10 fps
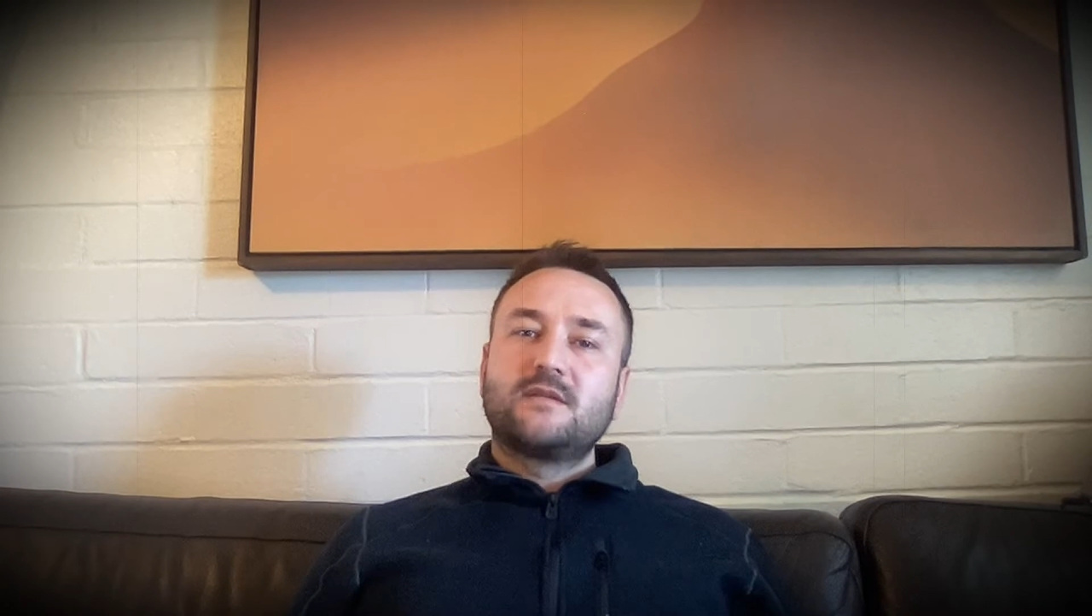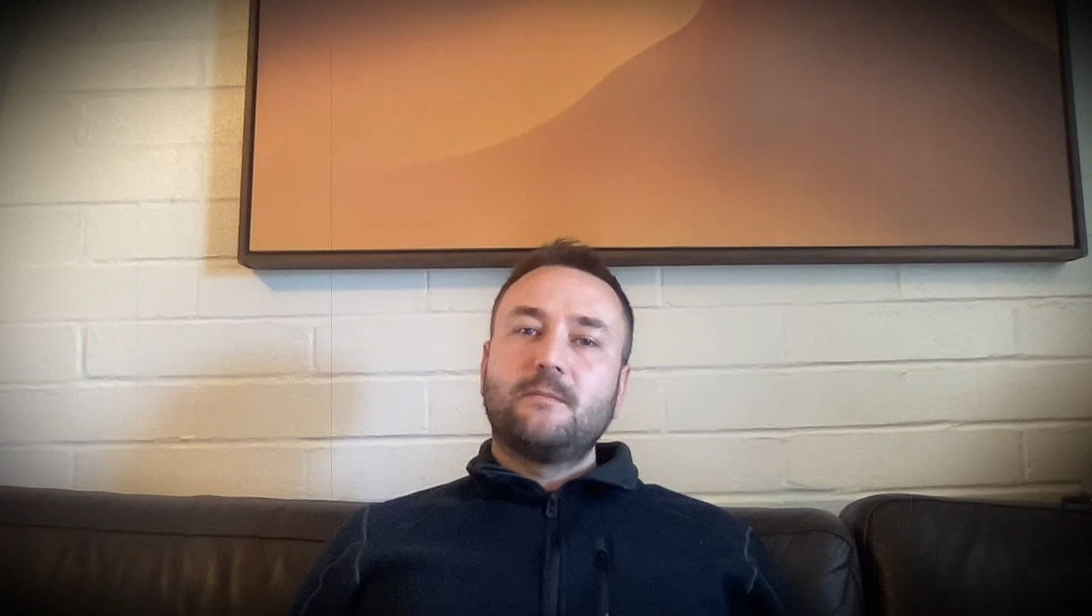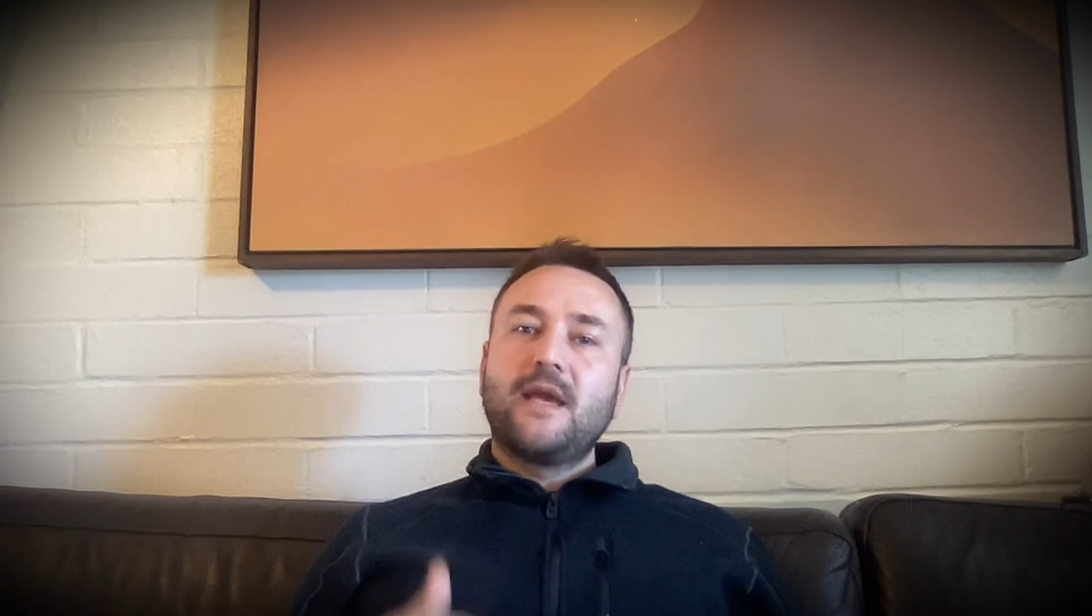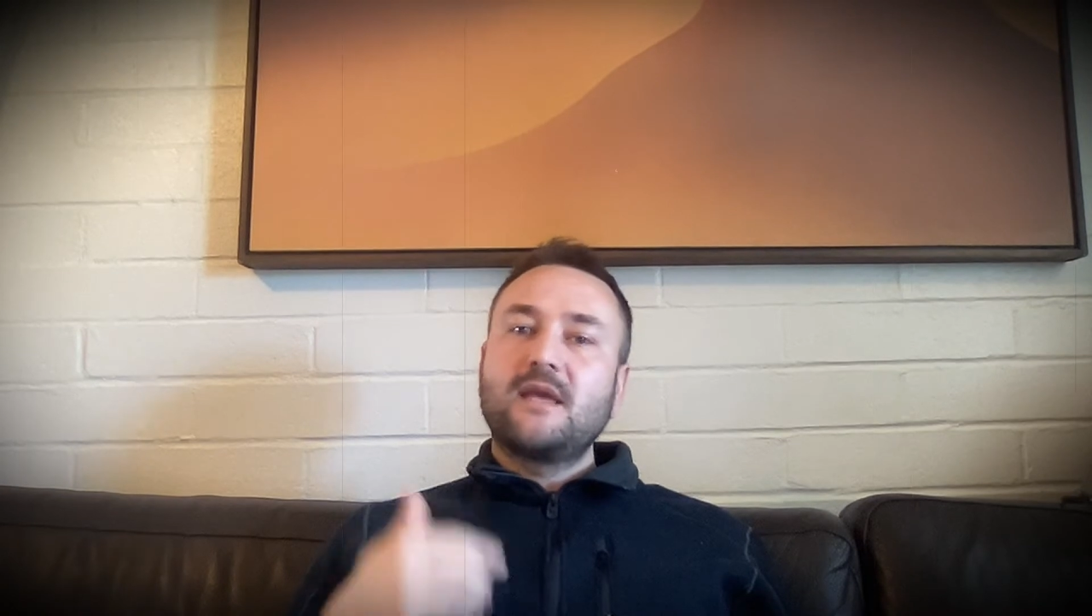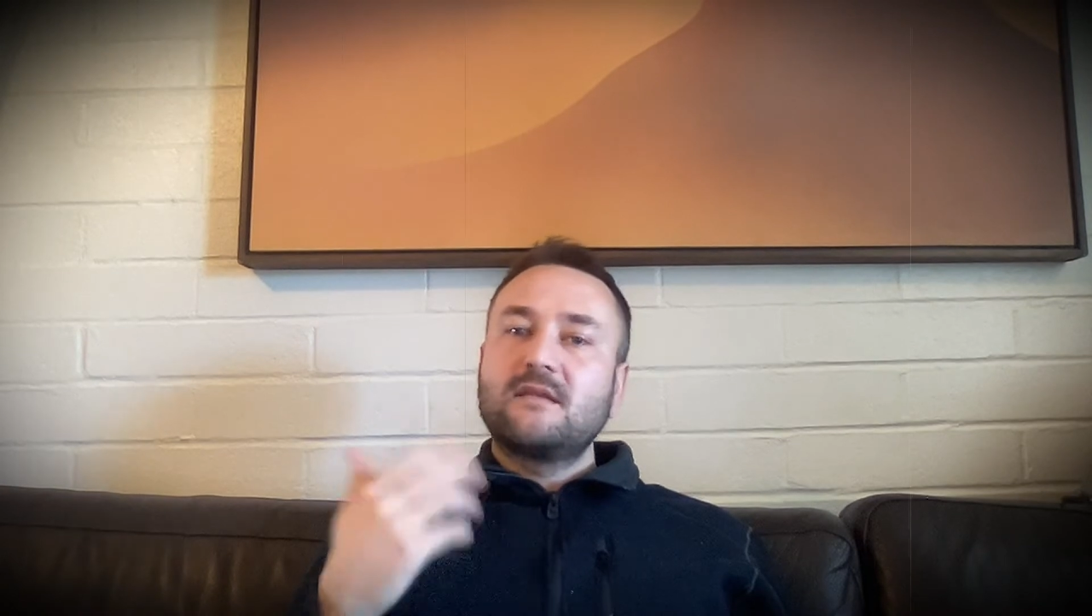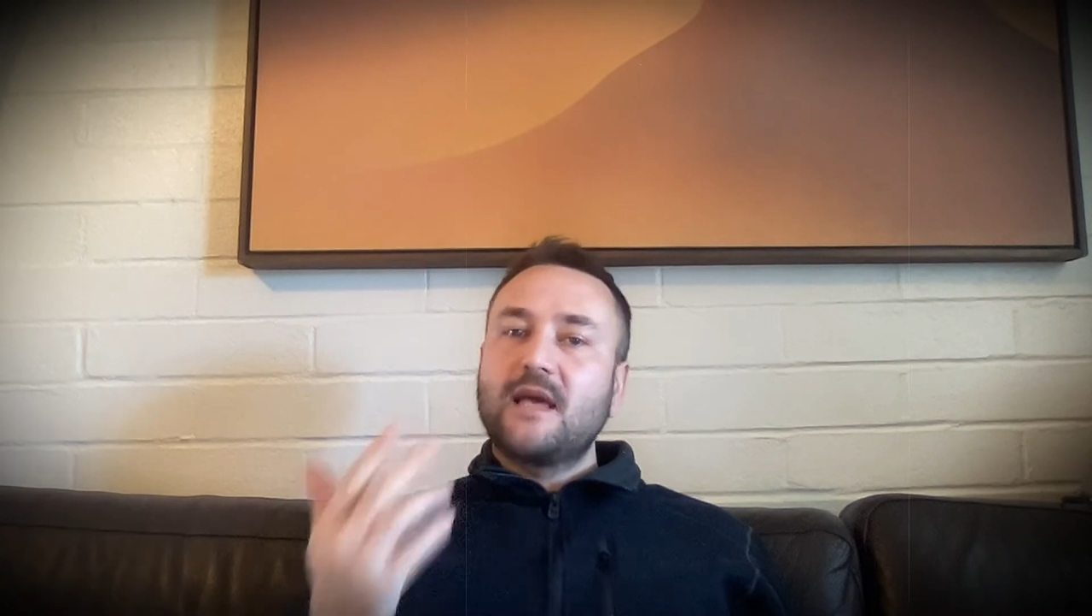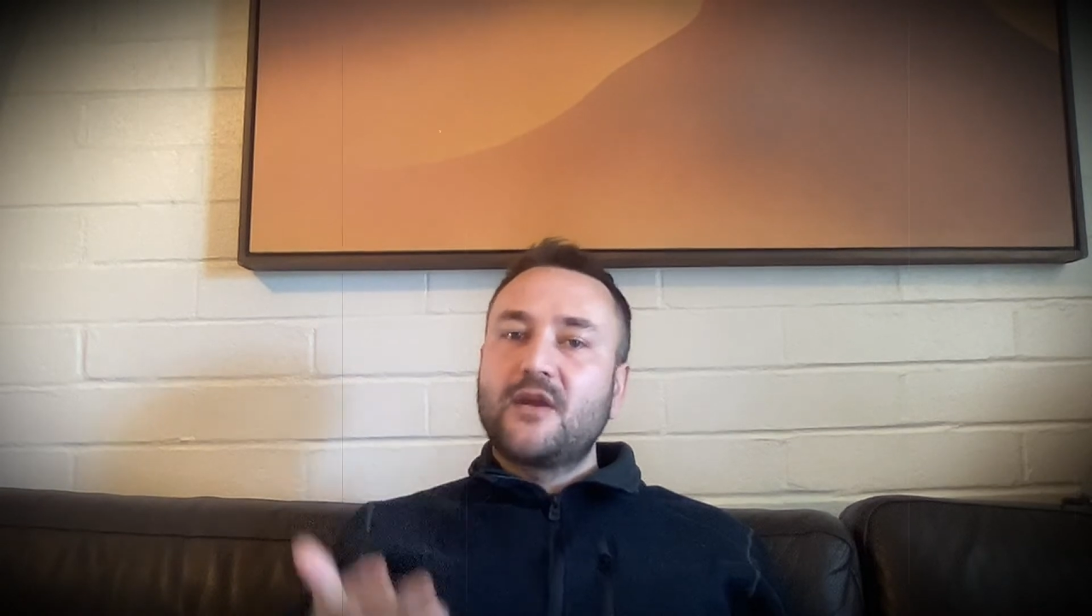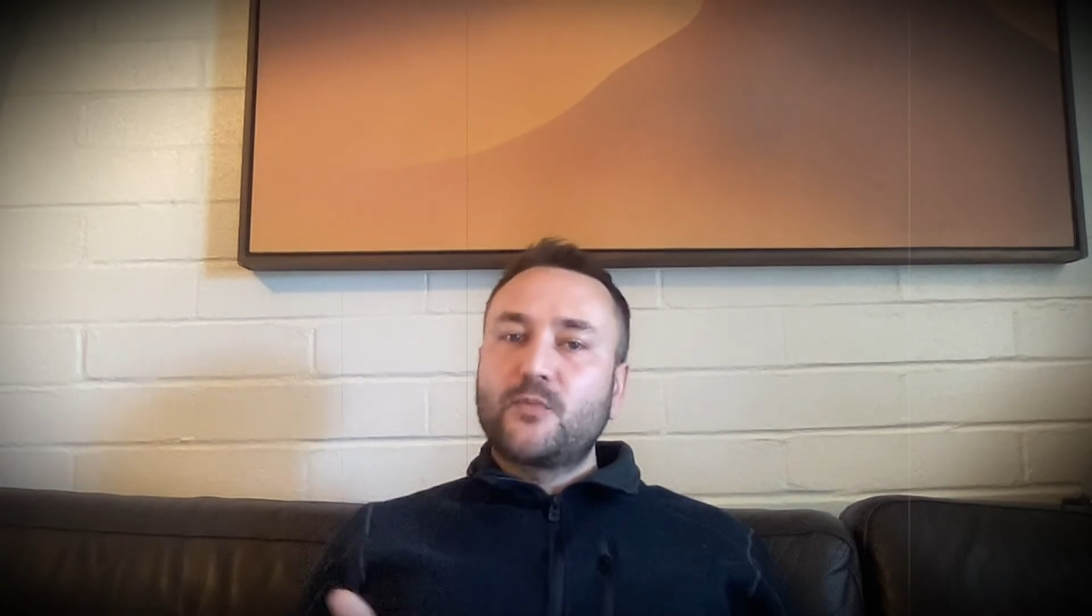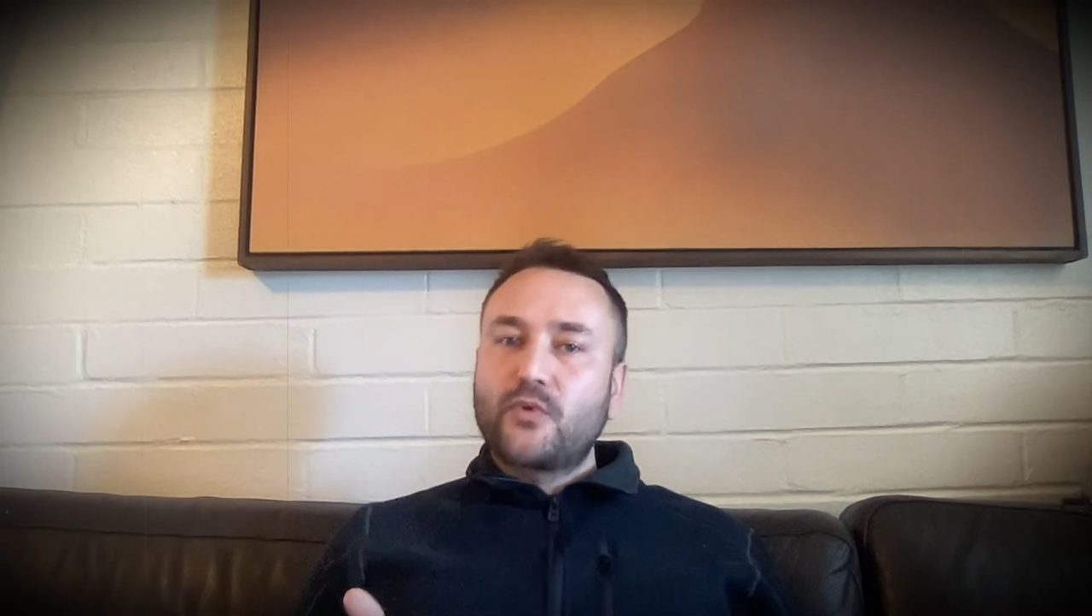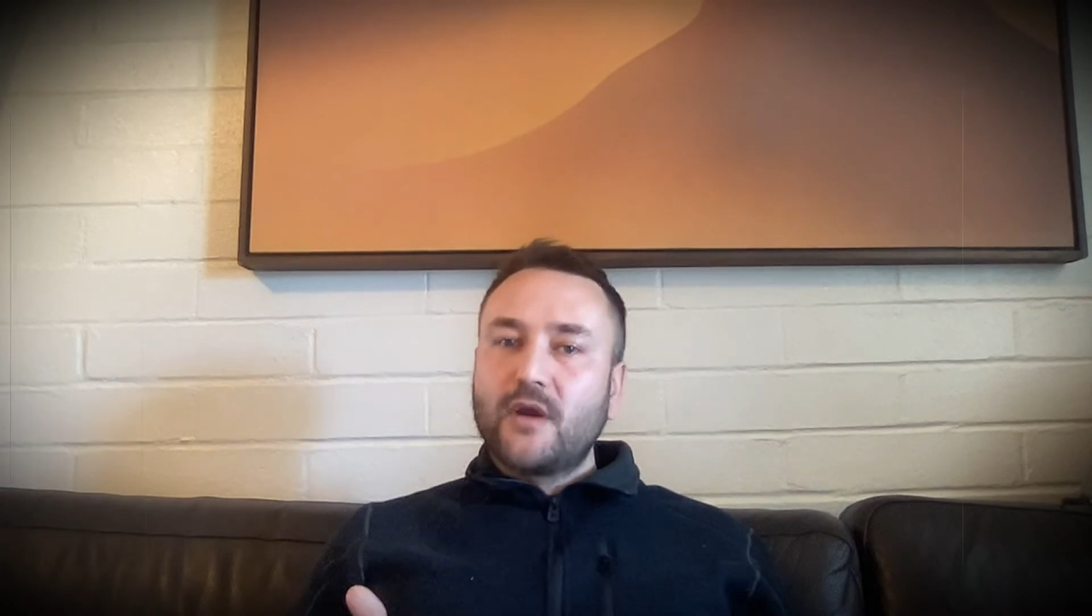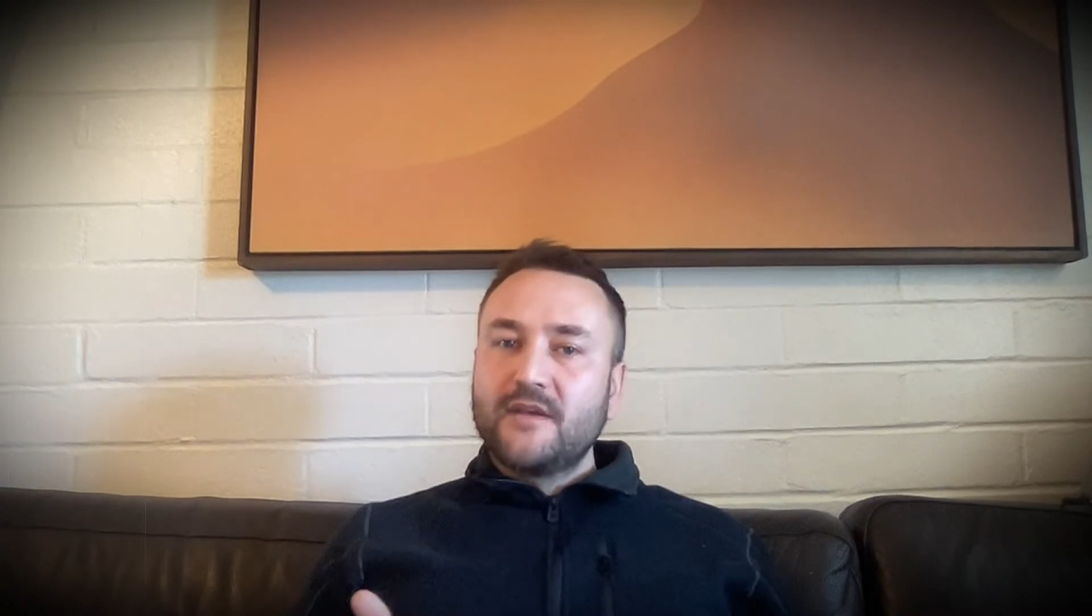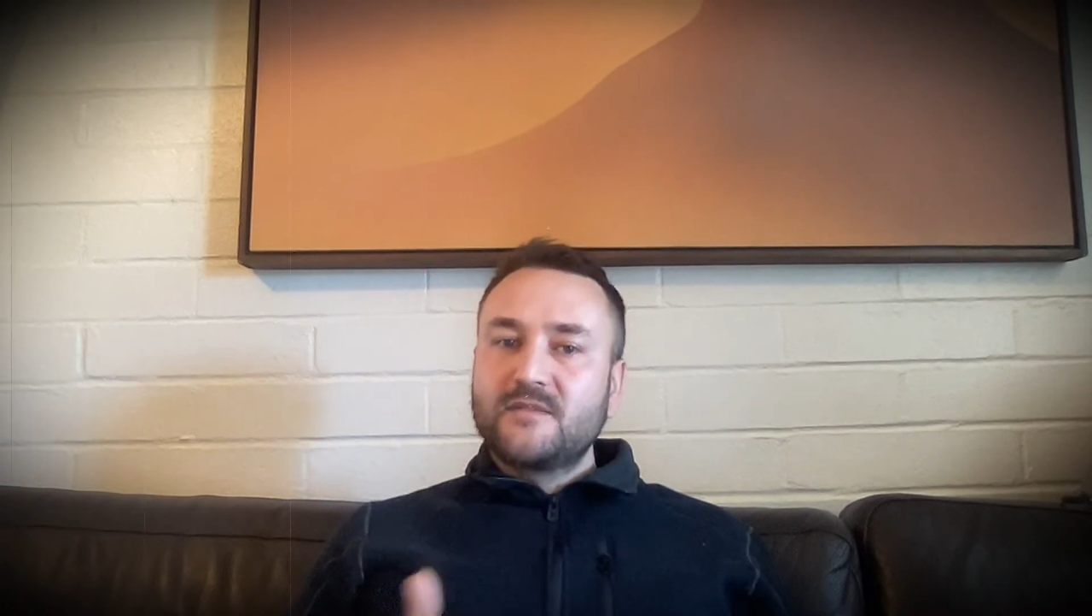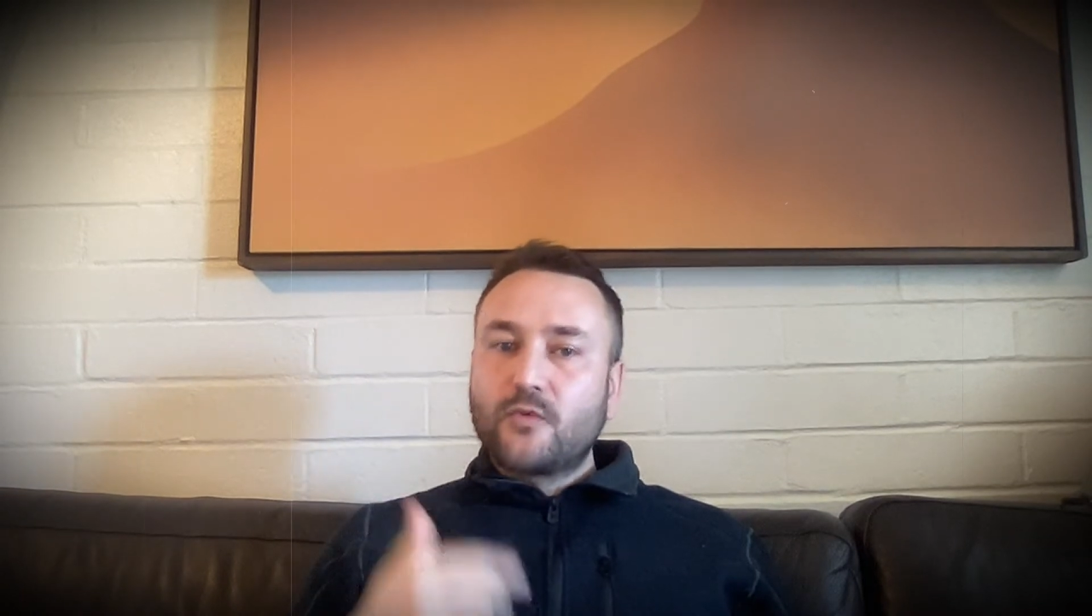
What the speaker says: to making the enterprise